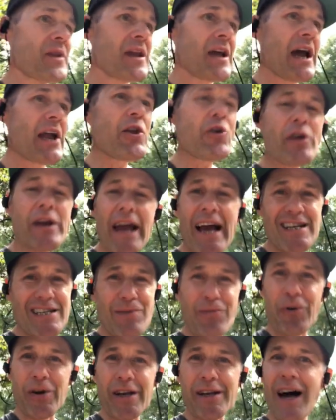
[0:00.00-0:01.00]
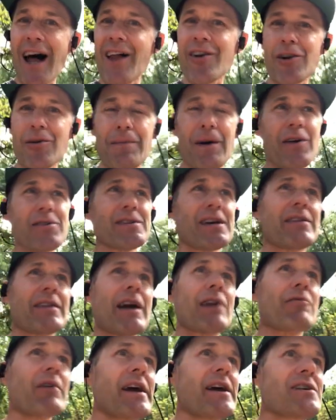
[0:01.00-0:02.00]
And you can actually put a dollar amount on
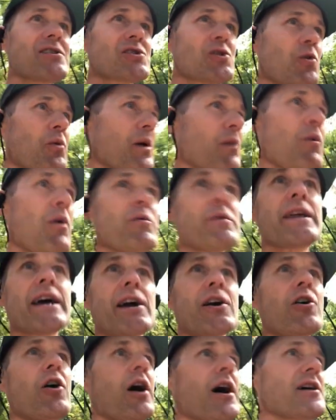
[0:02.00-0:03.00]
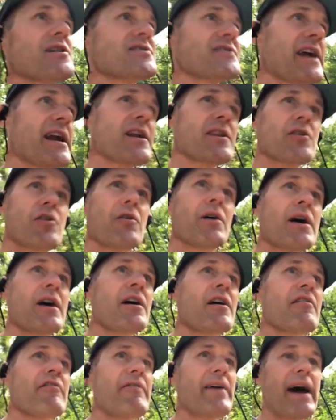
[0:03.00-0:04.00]
that, right? So what would that cost? I don't know,
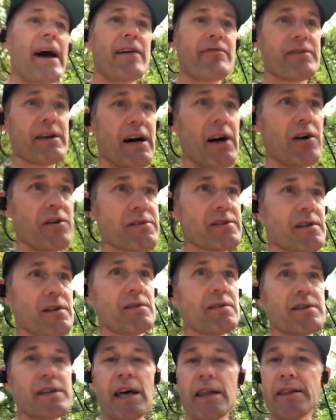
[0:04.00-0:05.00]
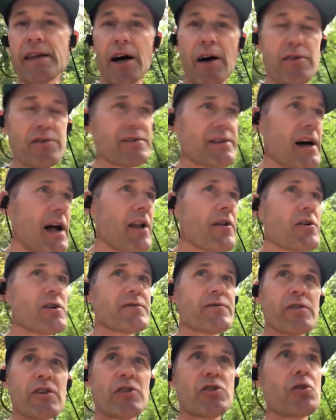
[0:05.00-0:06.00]
$5,000, $10,000
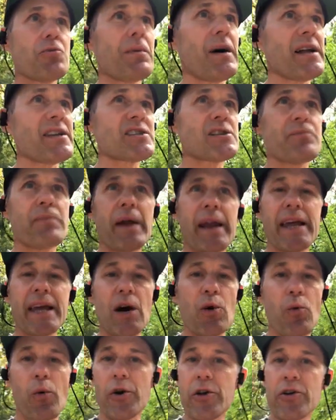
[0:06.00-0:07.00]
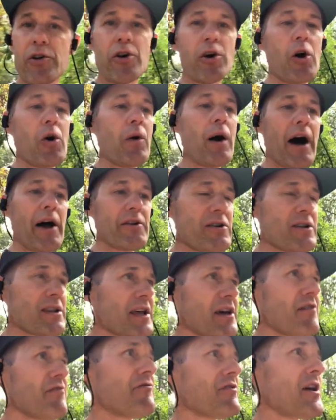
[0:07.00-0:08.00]
for the 2 months, depending on where you go, how
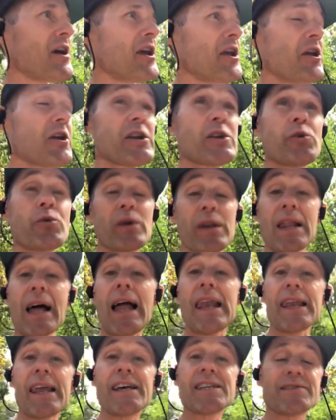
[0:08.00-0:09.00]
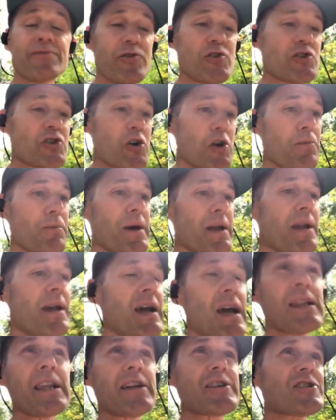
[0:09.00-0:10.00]
live. You can do it a lot less for sure, but
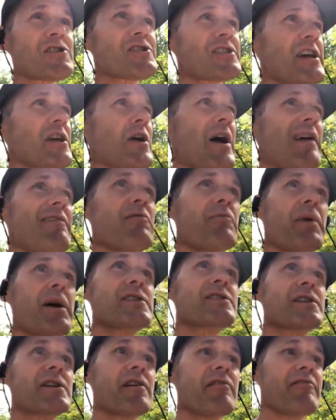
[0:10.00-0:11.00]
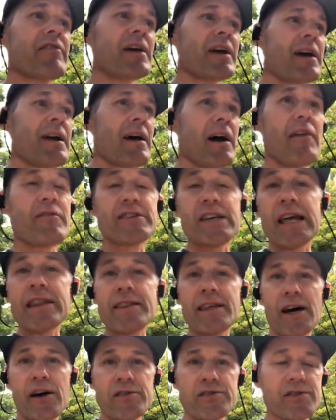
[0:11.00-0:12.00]
let's just say you have a budget of
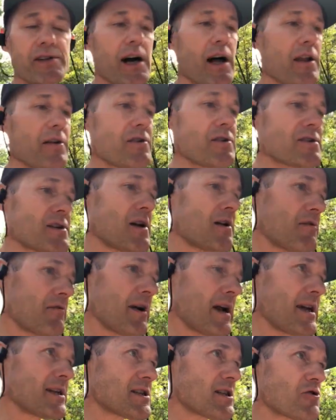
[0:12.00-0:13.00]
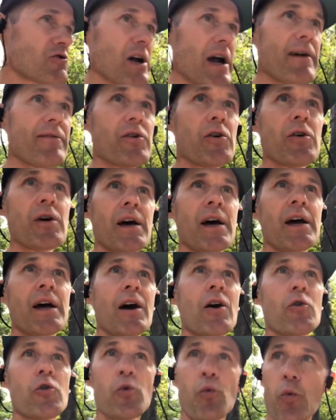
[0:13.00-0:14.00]
$10,000, right, to travel
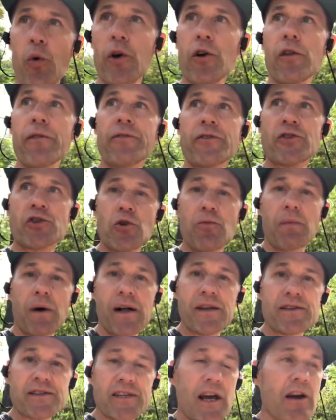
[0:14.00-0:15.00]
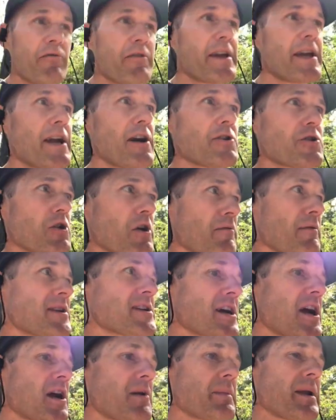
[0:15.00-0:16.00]
the world for 2 months every year during
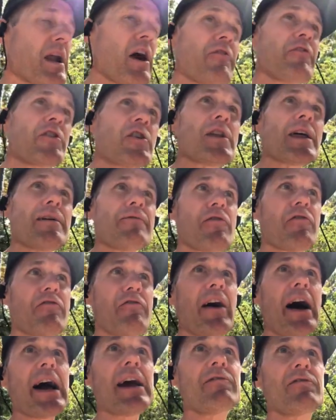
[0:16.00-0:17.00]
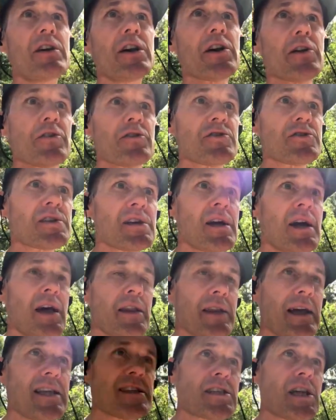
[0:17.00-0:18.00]
retirement. Now, if you do that for 5 years,
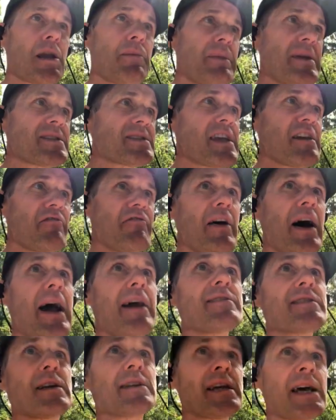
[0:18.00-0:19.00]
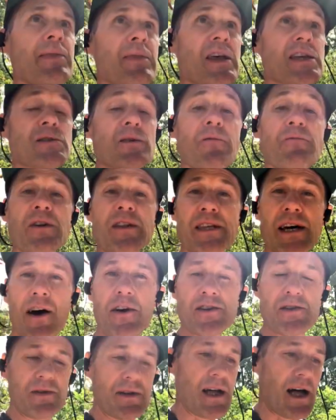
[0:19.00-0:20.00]
that's going to be, say, 5, 10, 10, that's
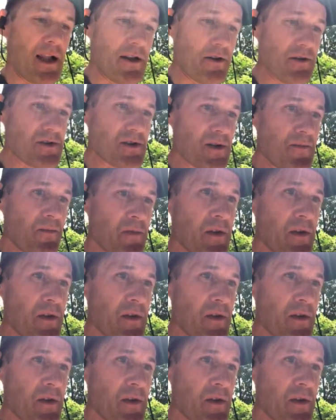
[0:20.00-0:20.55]
$50,000.